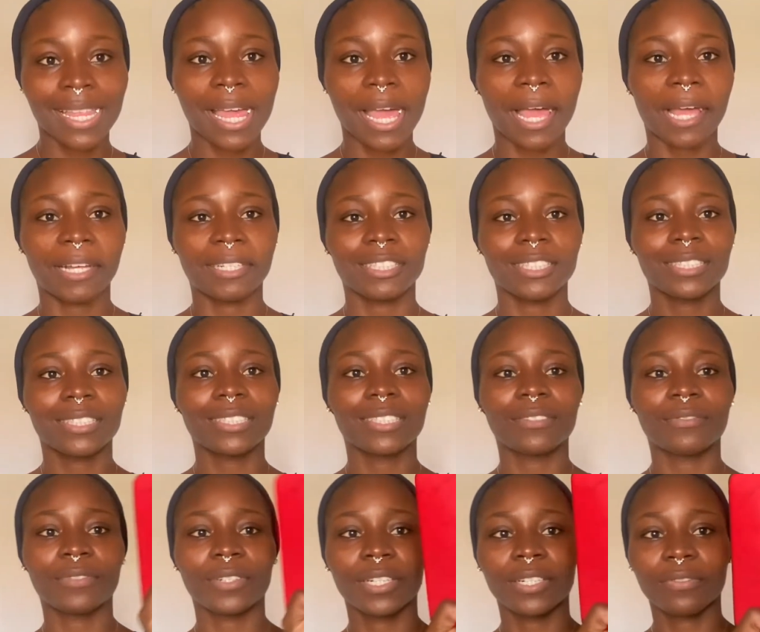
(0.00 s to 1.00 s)
And this is the
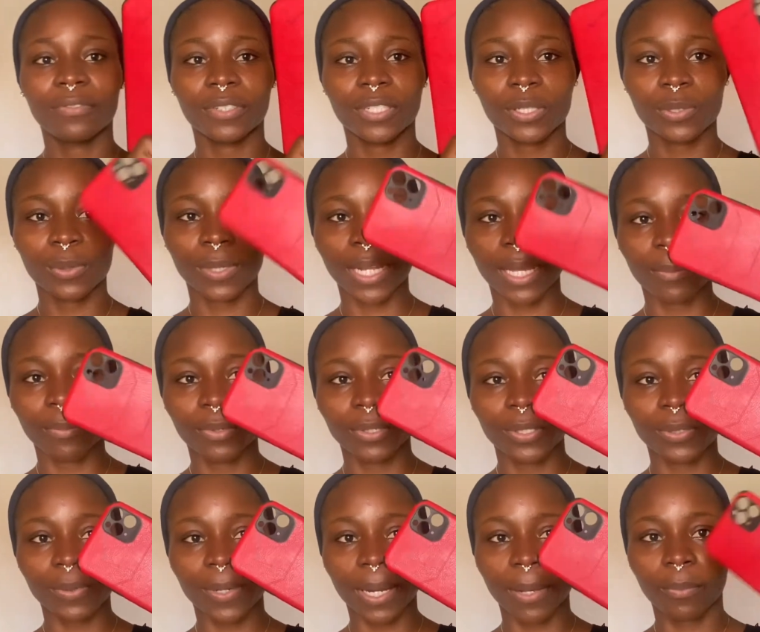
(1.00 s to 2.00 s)
very first one I
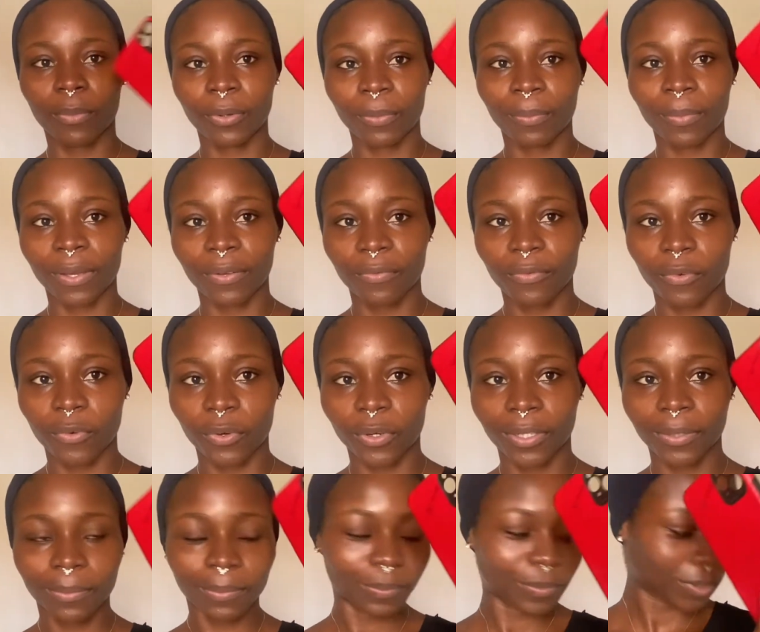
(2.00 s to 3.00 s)
bought when I bought my phone.
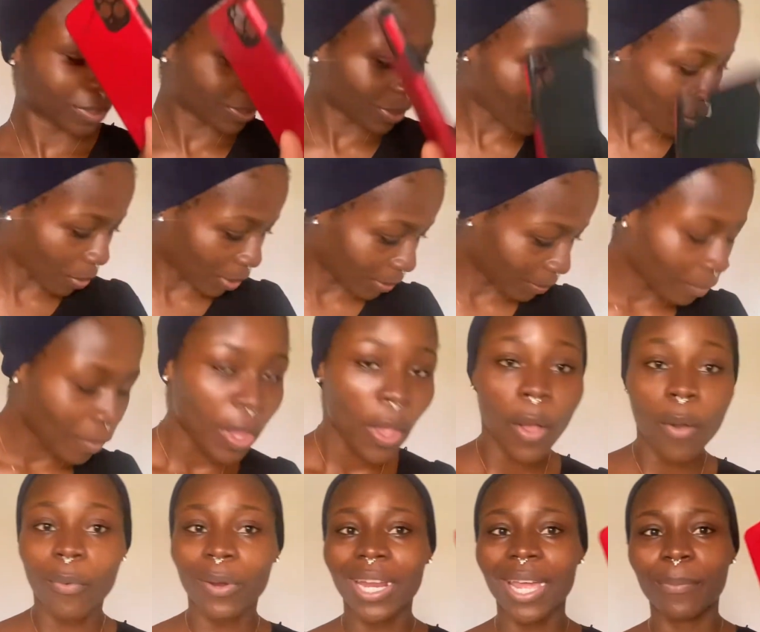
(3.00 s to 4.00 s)

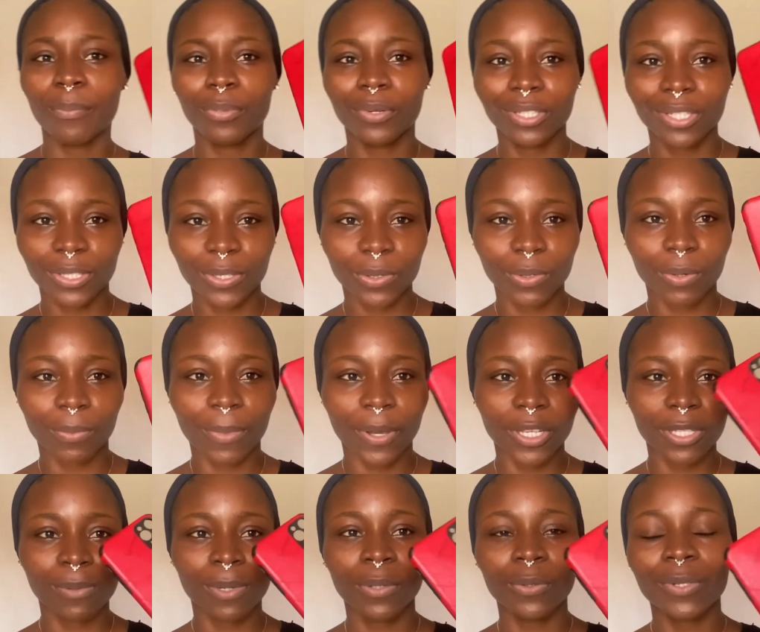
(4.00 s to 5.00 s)
when I bought this one, my
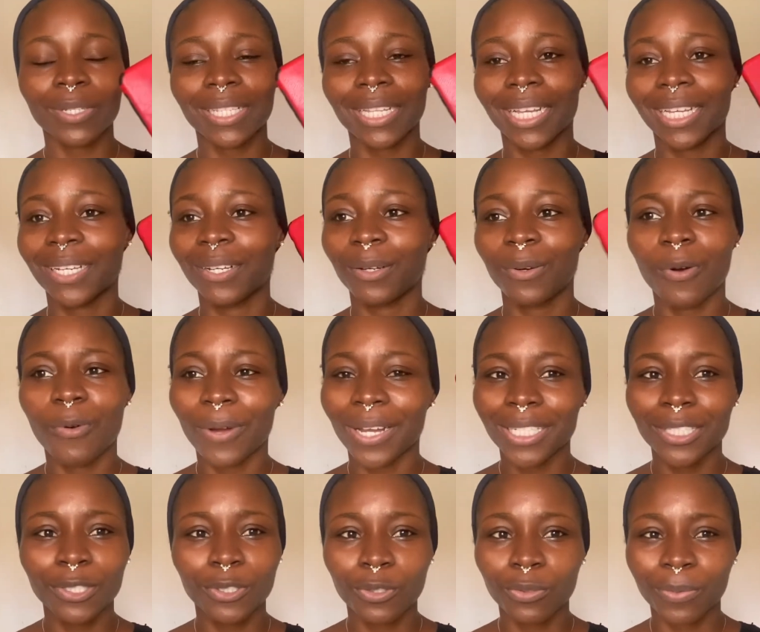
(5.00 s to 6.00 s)
husband was like, why
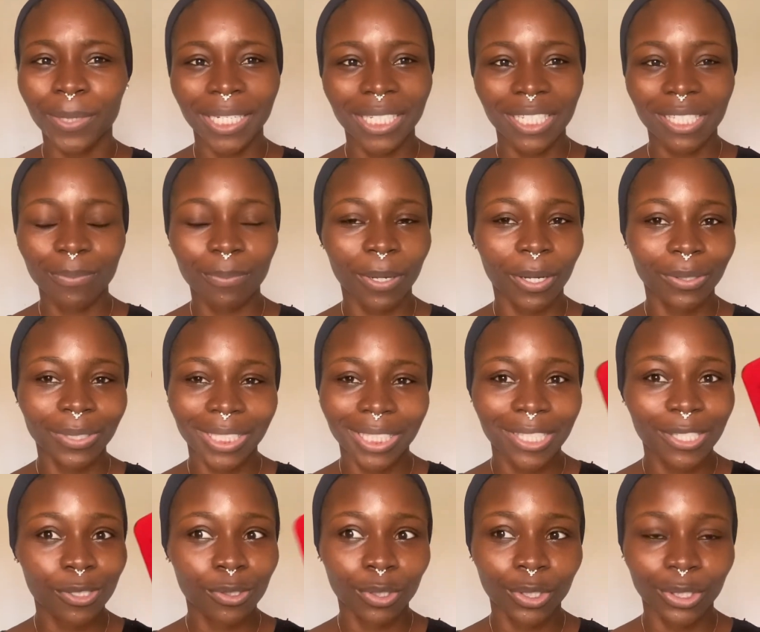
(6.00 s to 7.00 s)
did you buy this pouch? It
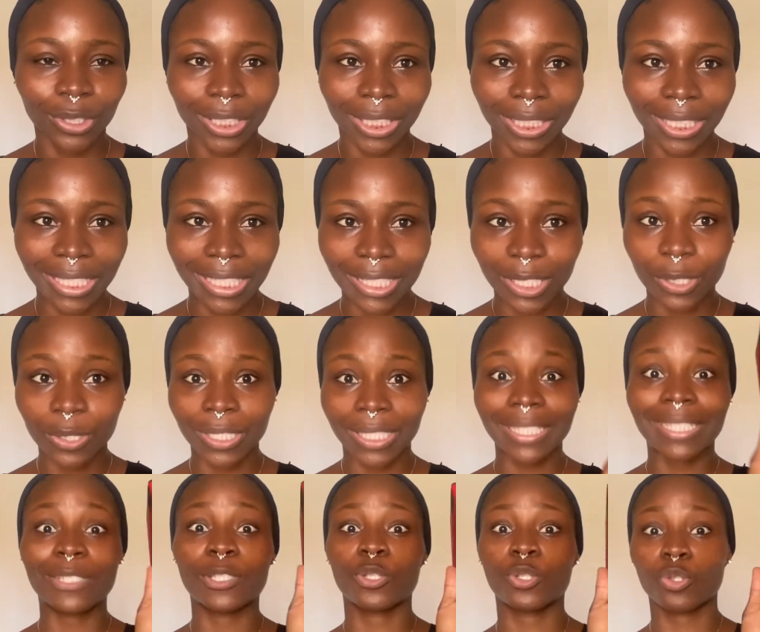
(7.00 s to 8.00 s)
is not your taste because
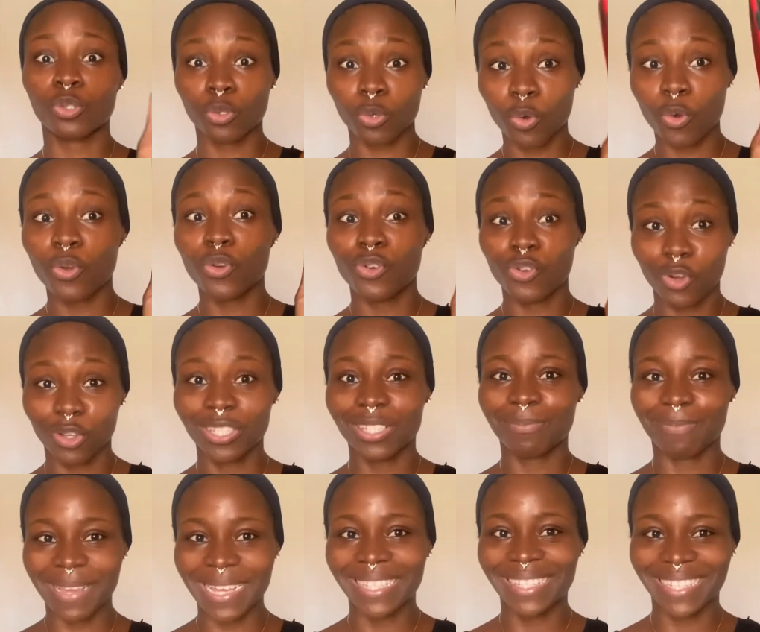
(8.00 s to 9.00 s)
it is so not
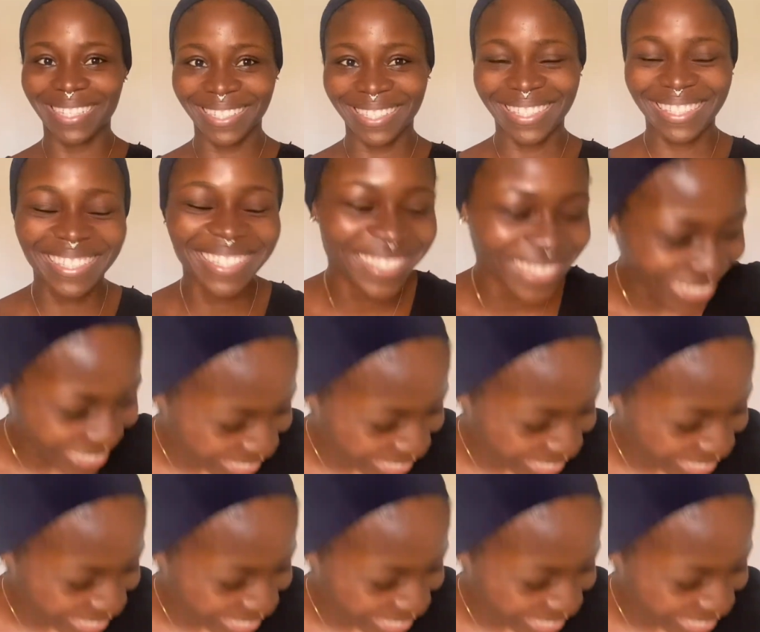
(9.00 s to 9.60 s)
my taste.